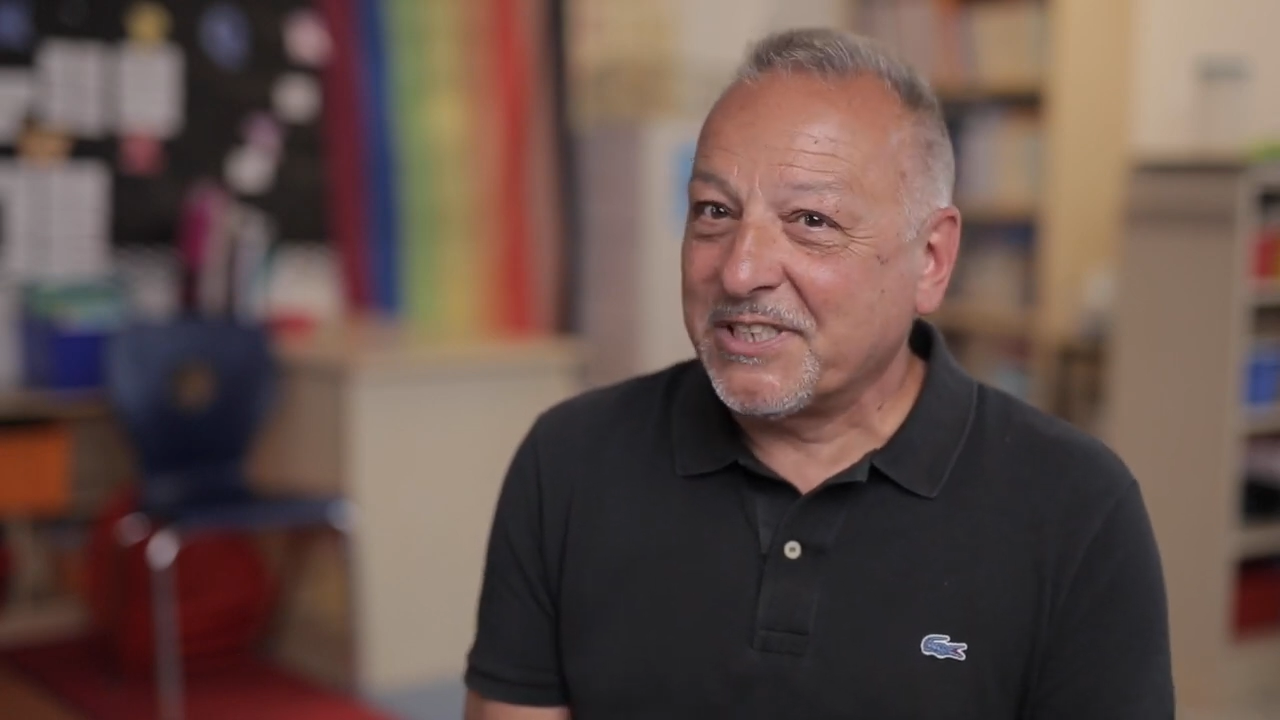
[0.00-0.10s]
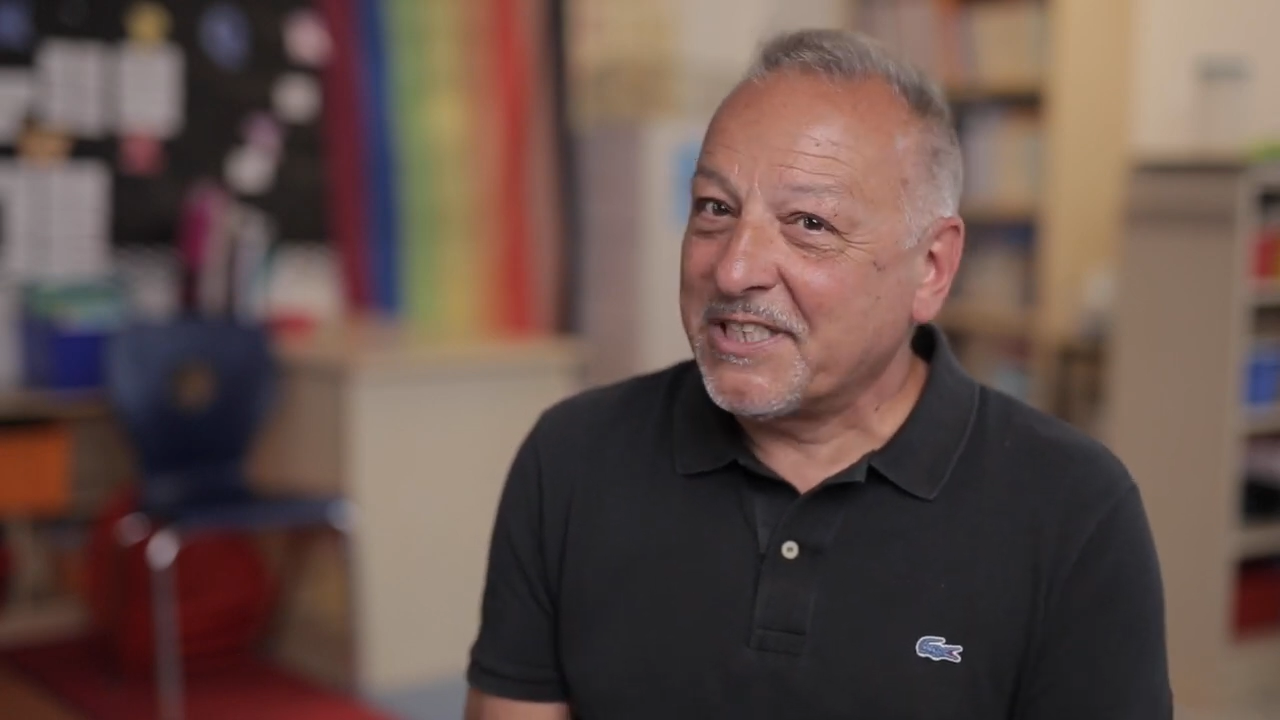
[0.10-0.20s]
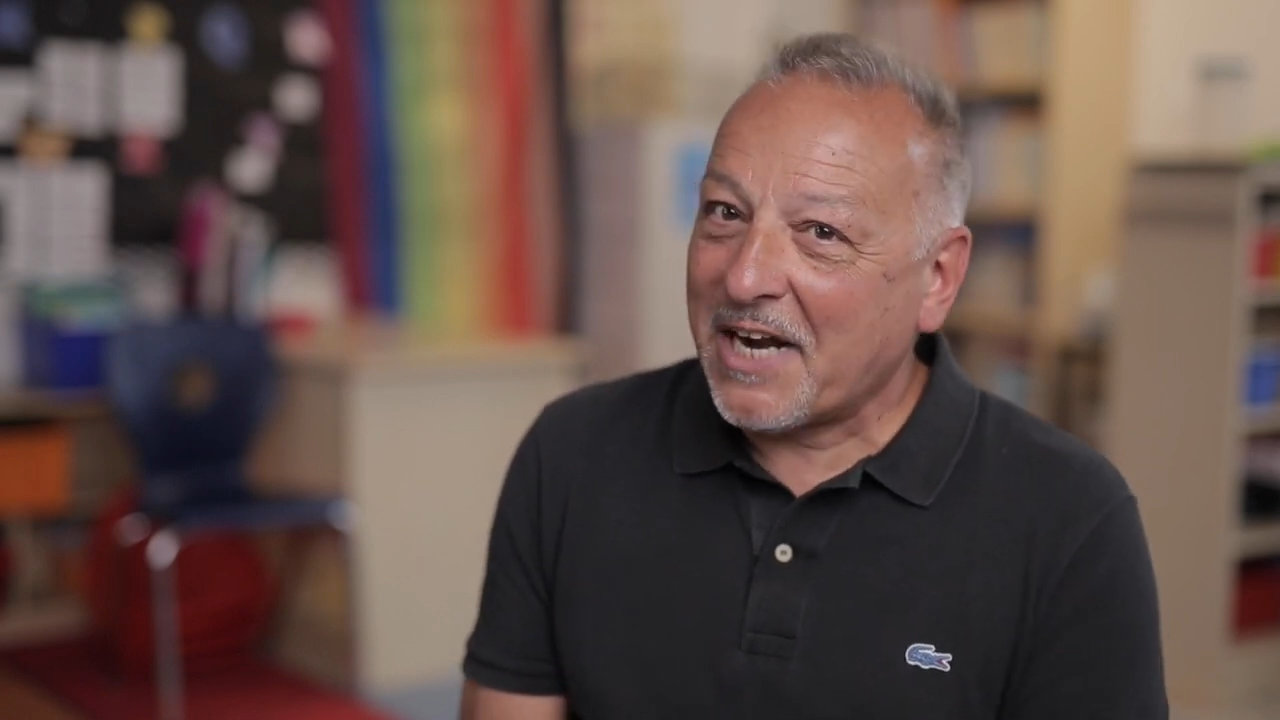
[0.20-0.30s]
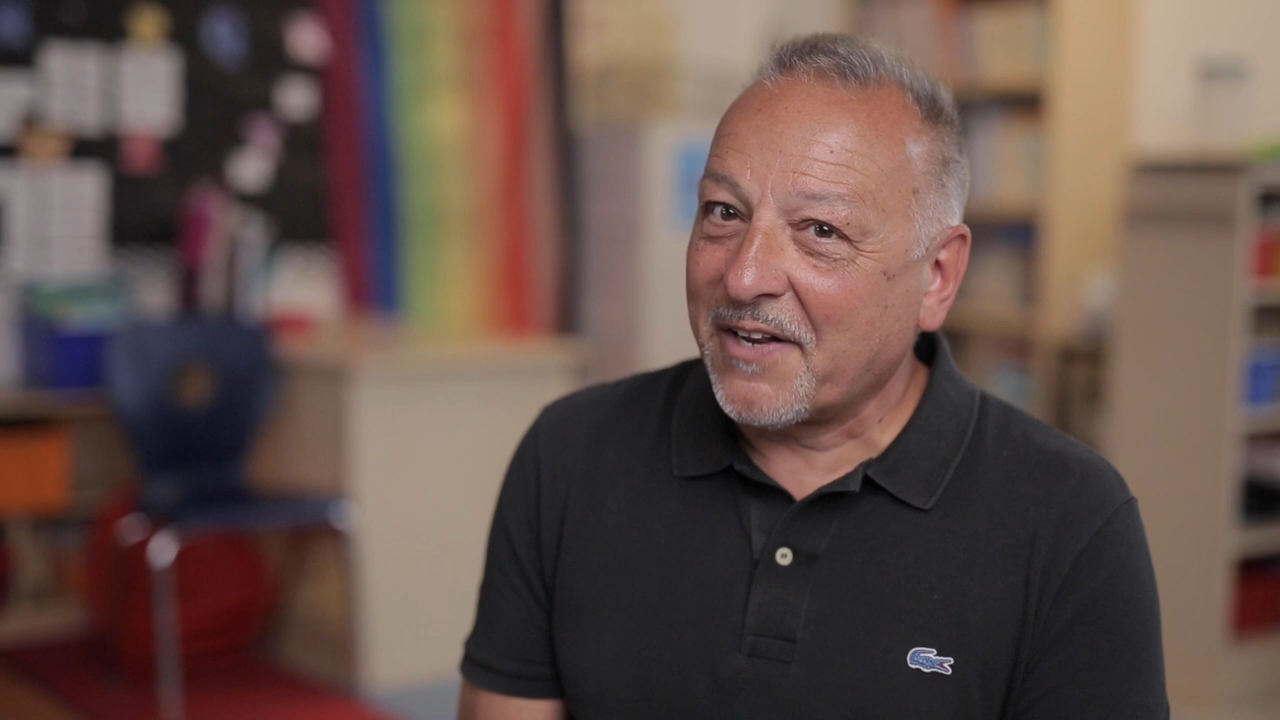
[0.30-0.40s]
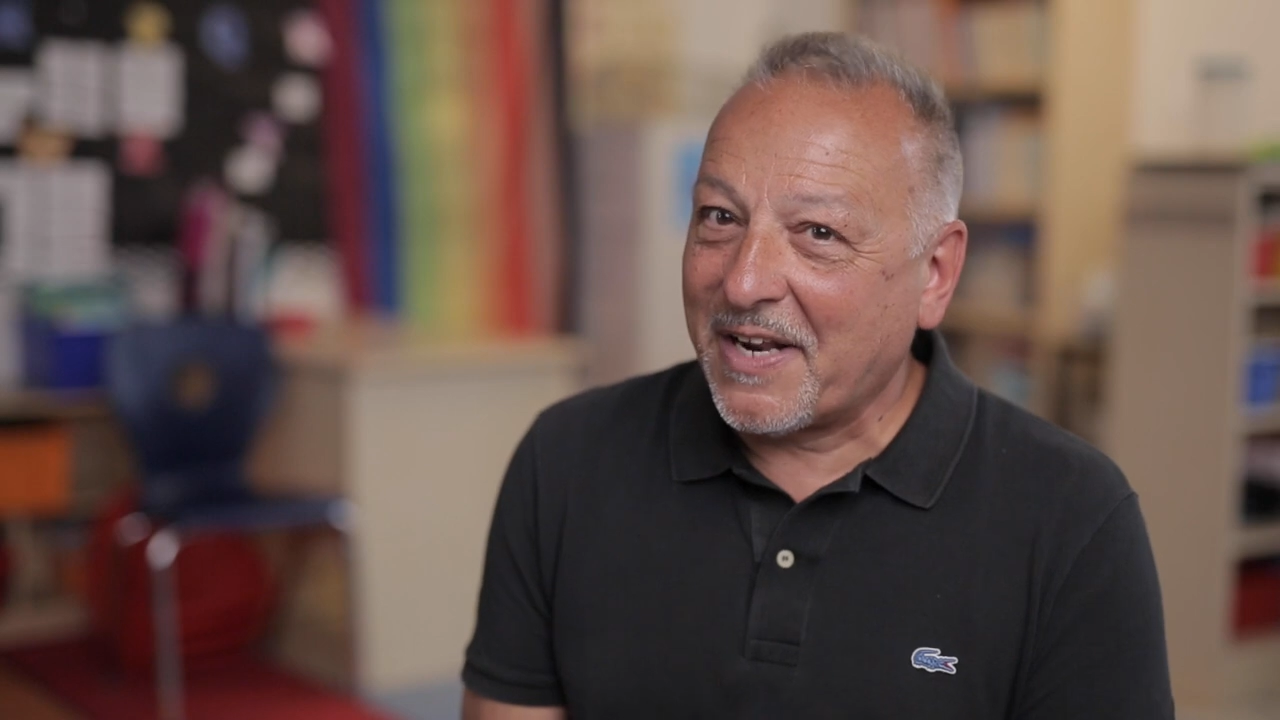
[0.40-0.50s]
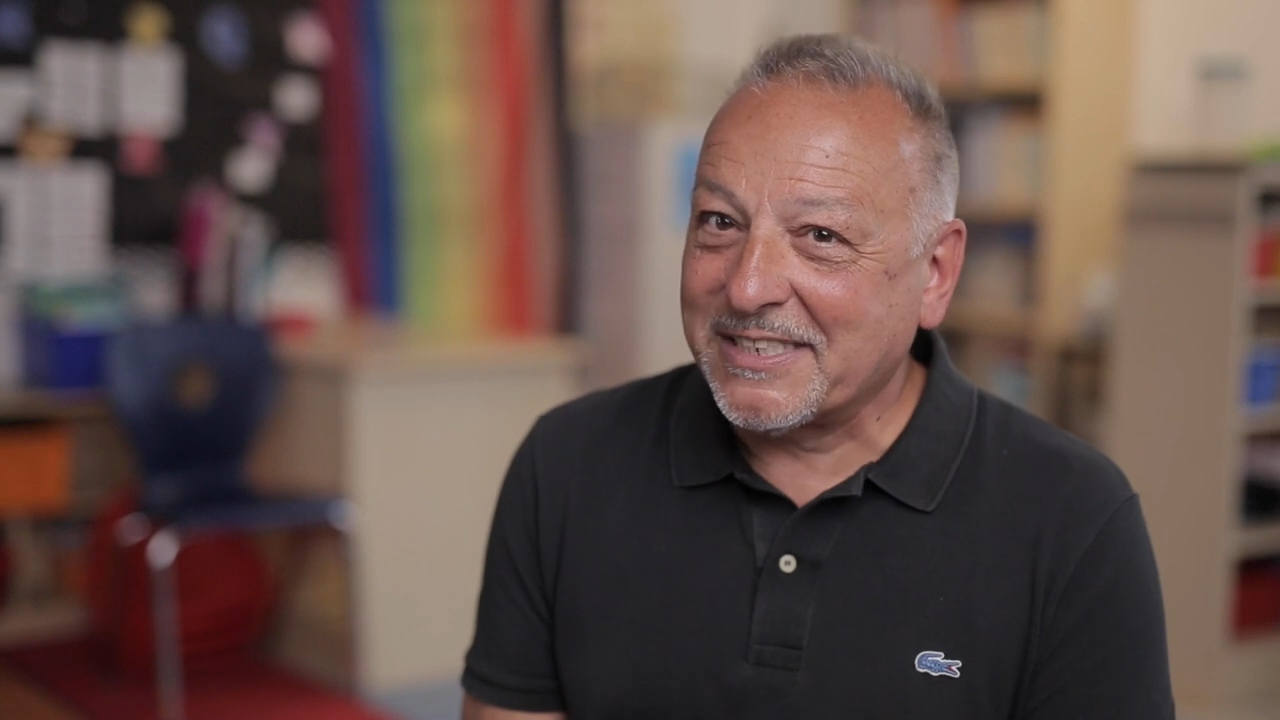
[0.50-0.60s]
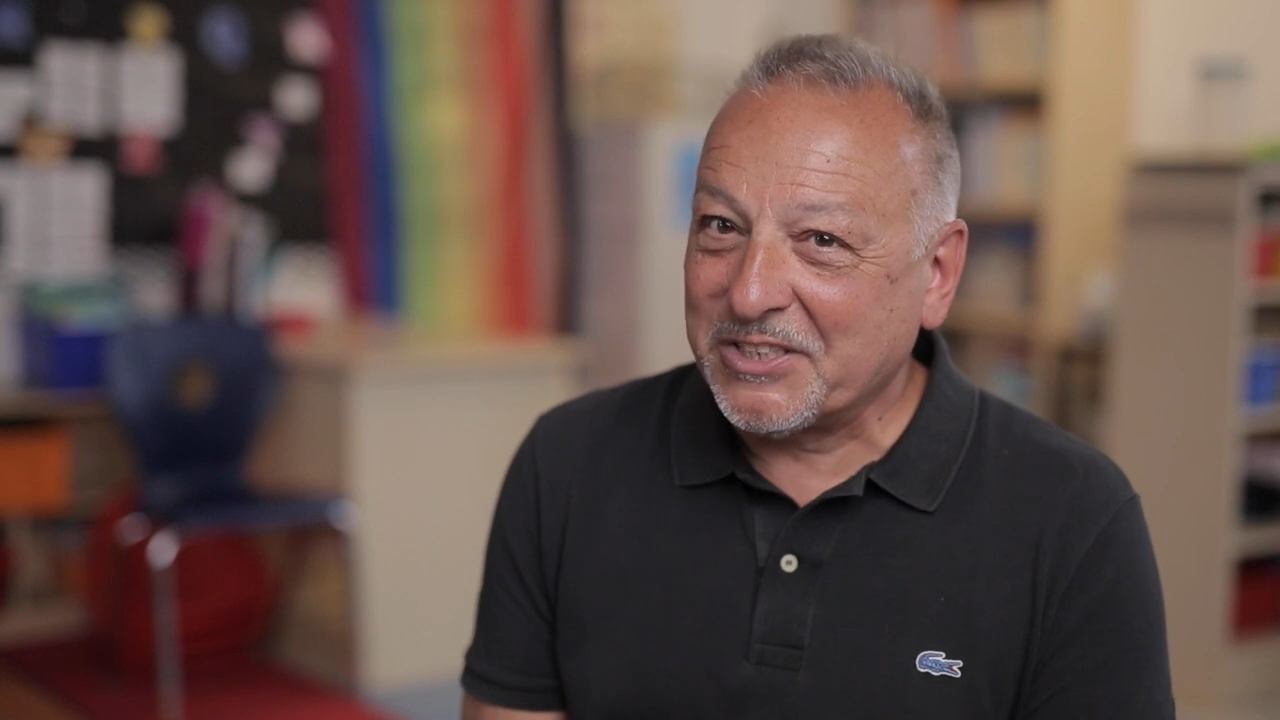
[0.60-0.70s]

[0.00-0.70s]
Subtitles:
and not a lot of